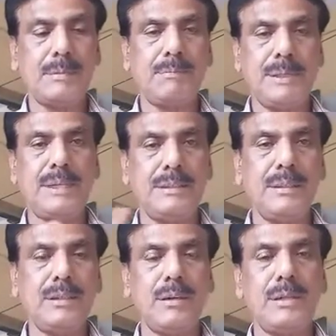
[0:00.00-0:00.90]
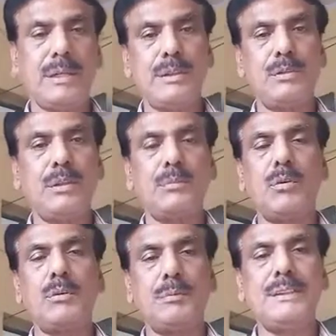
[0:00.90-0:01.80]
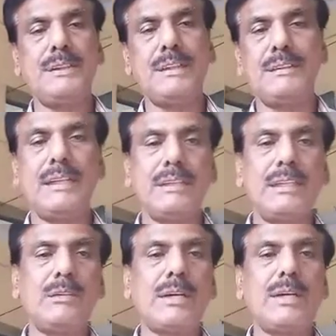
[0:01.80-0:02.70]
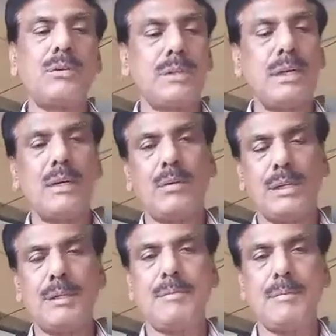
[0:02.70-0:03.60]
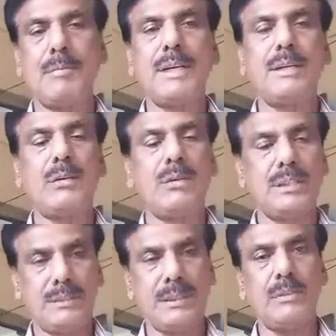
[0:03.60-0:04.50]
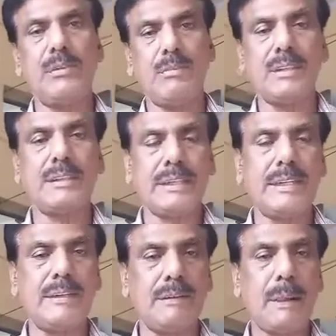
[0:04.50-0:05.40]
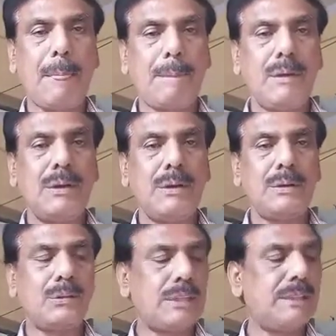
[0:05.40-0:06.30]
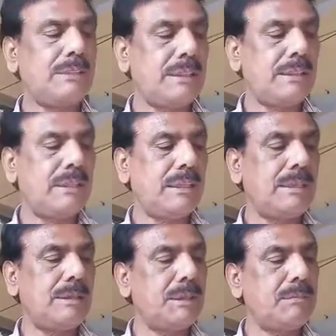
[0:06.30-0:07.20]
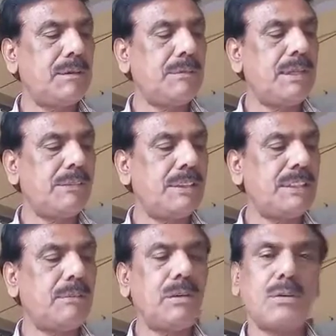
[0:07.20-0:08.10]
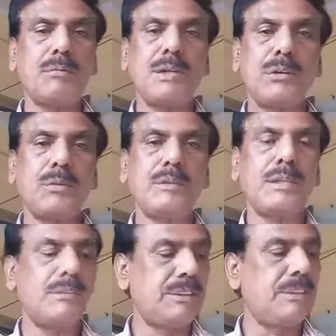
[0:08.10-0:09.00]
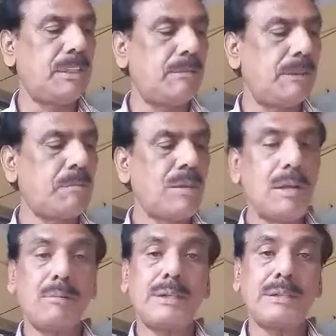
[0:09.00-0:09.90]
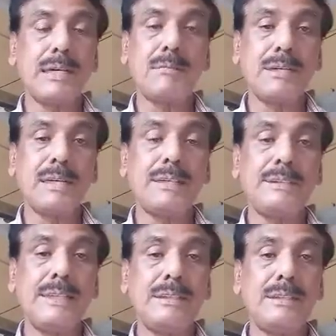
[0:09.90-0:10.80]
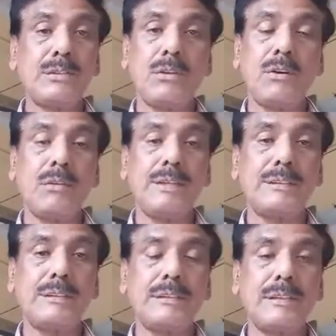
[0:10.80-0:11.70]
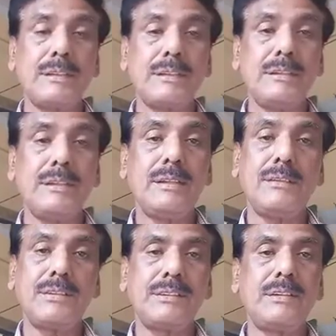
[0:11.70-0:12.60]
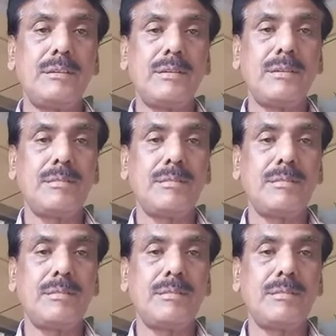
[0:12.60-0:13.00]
page into small pieces, you cannot make it one sheet once again. So that is it may be reversible or may not be reversible, but chemical change is always irreversible.